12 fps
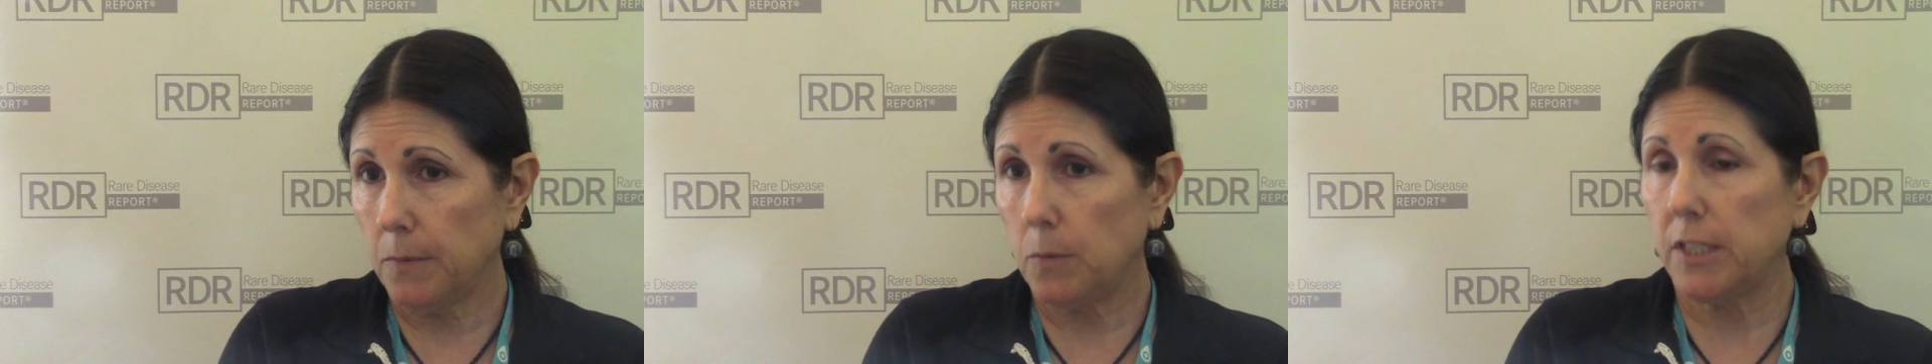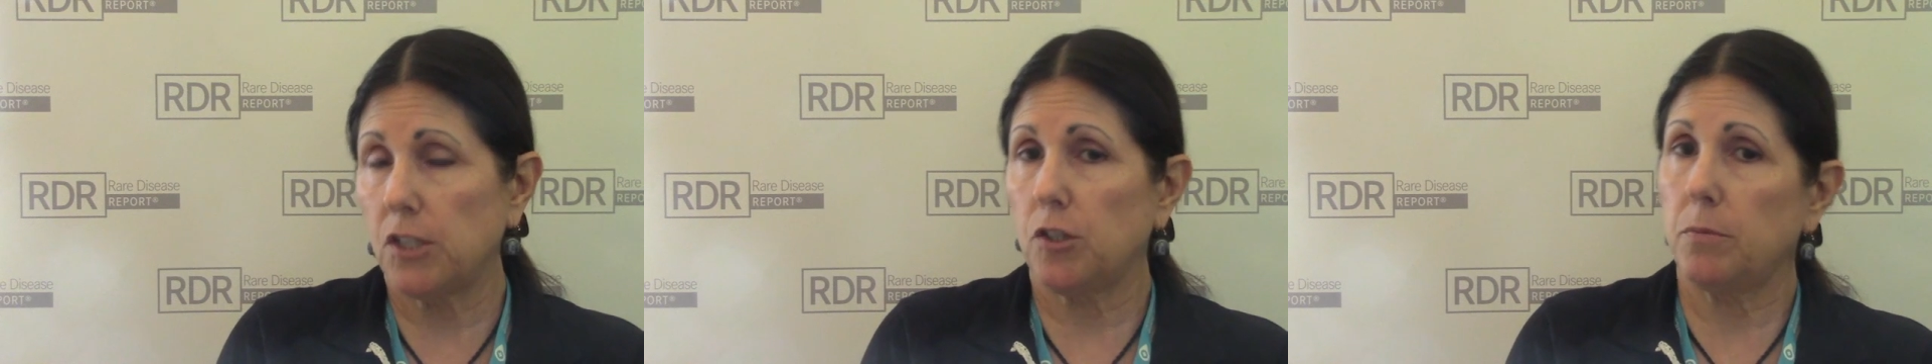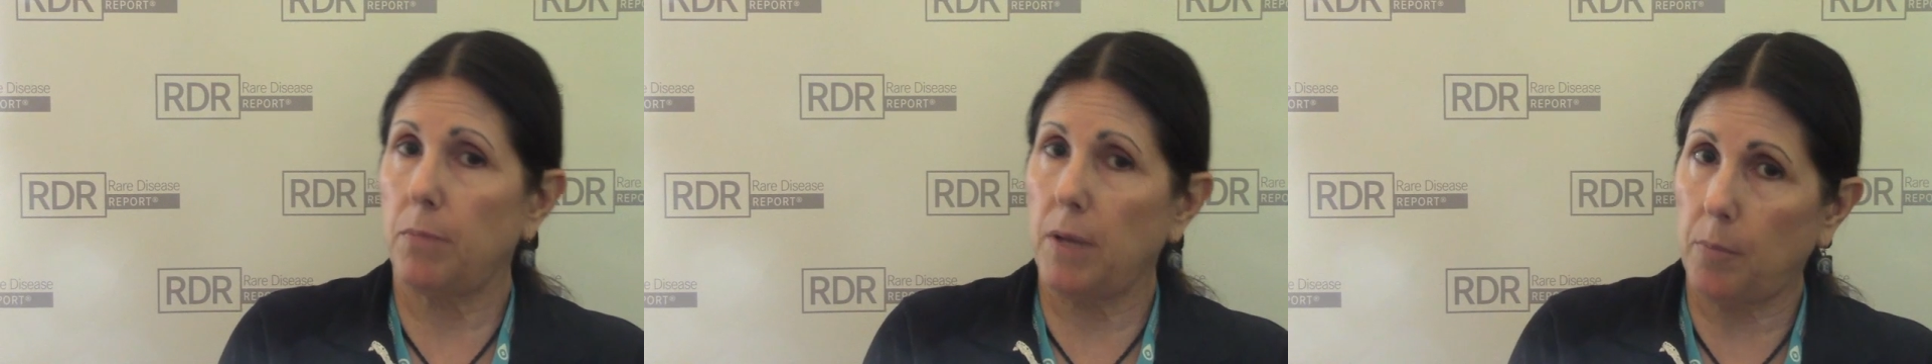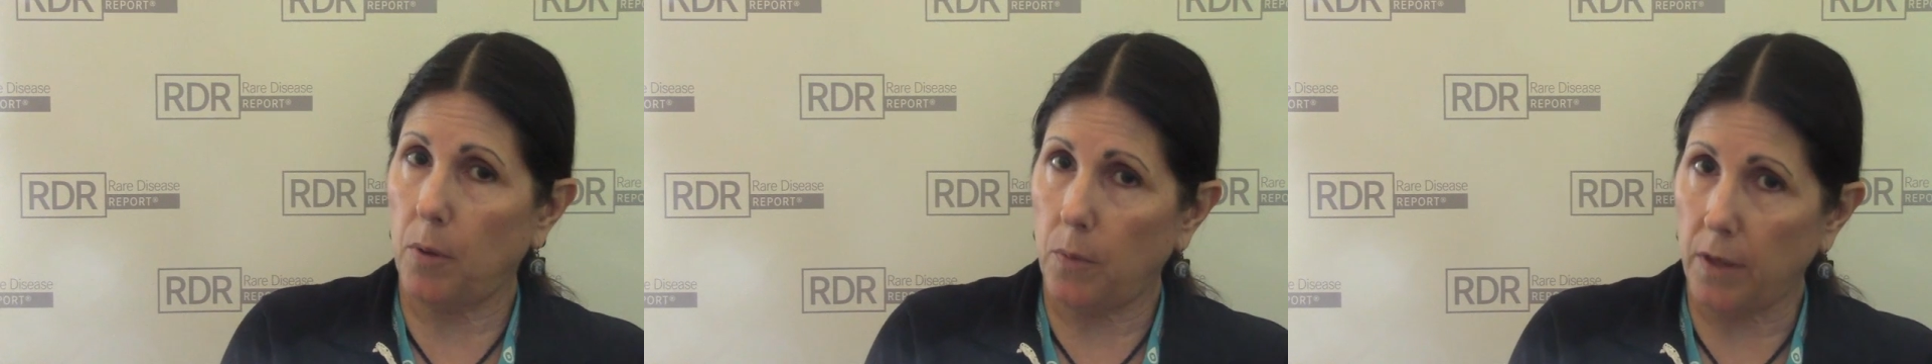which
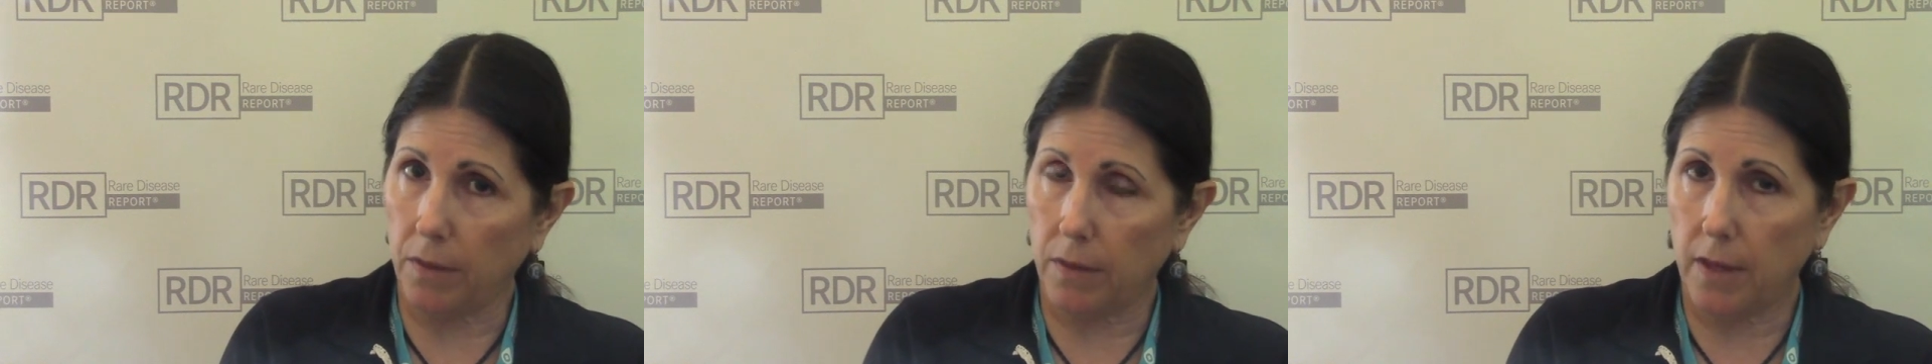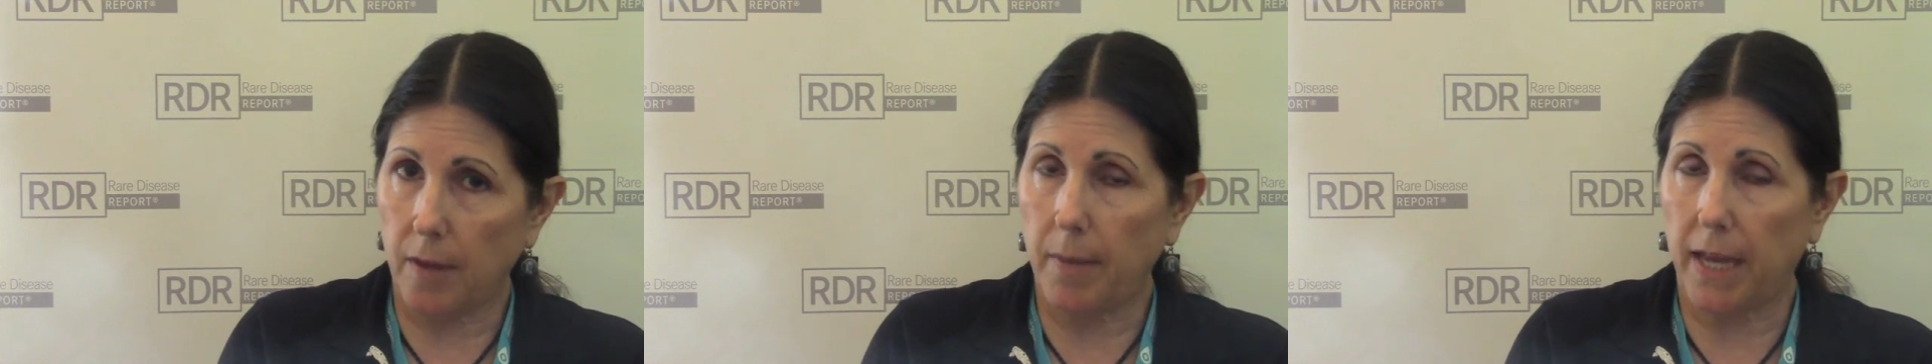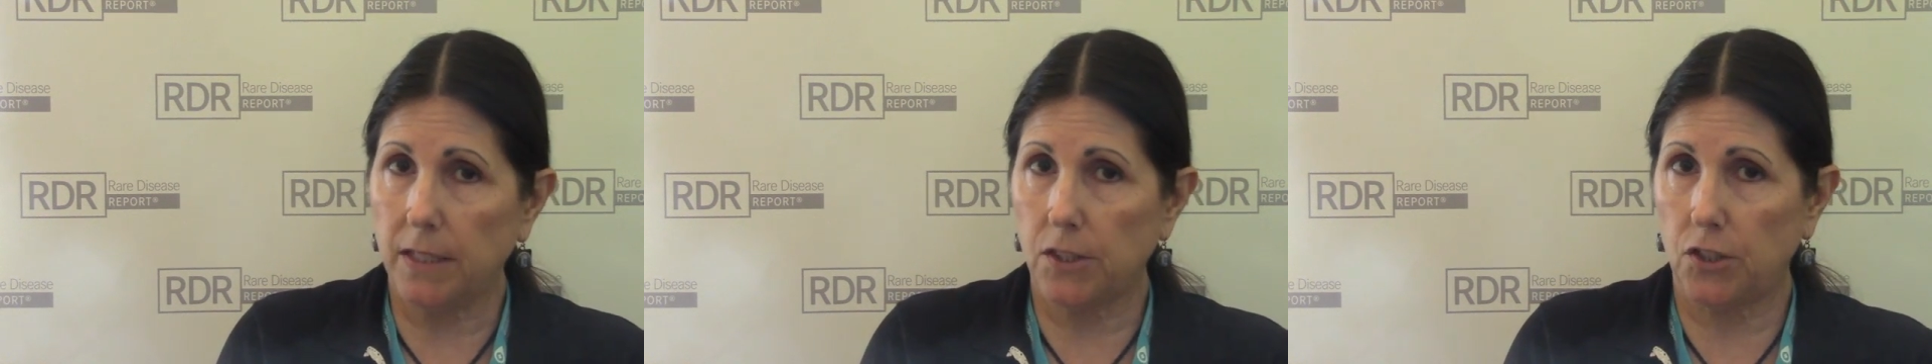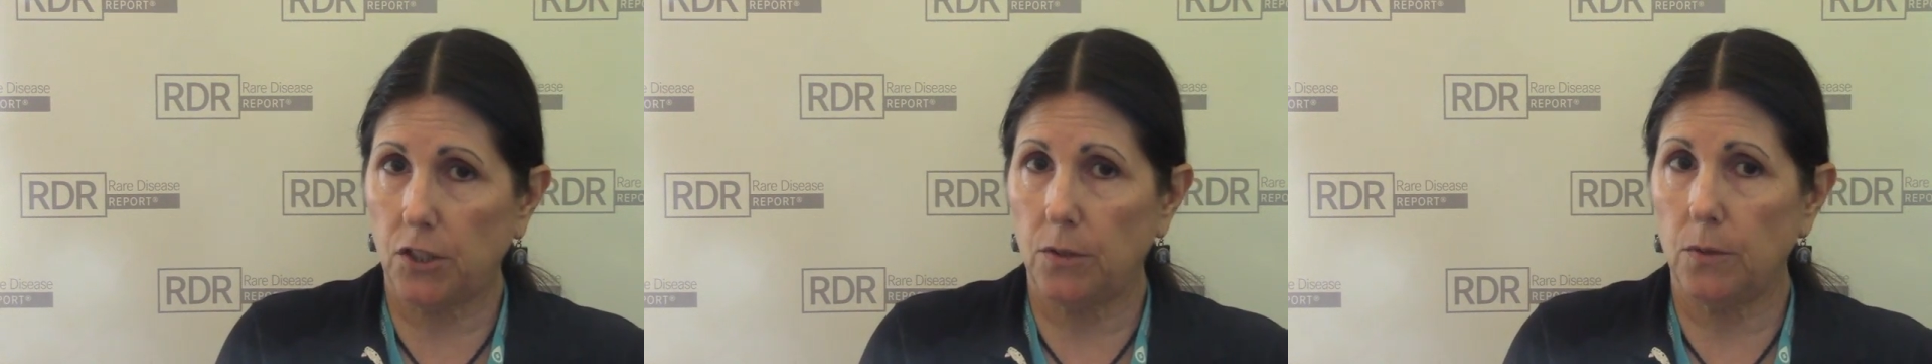people with MS
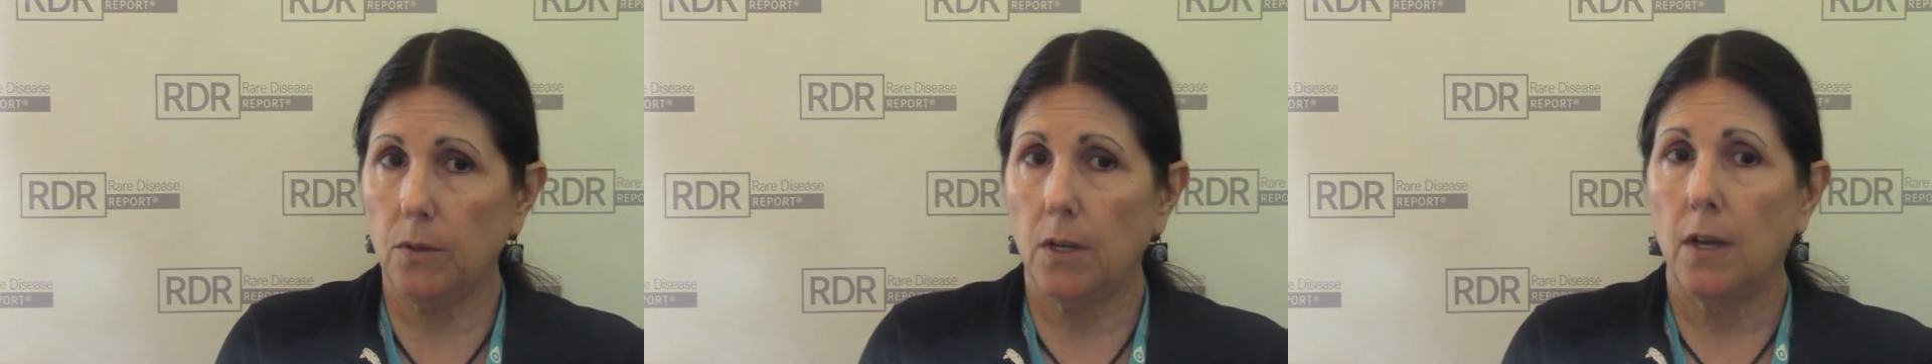do.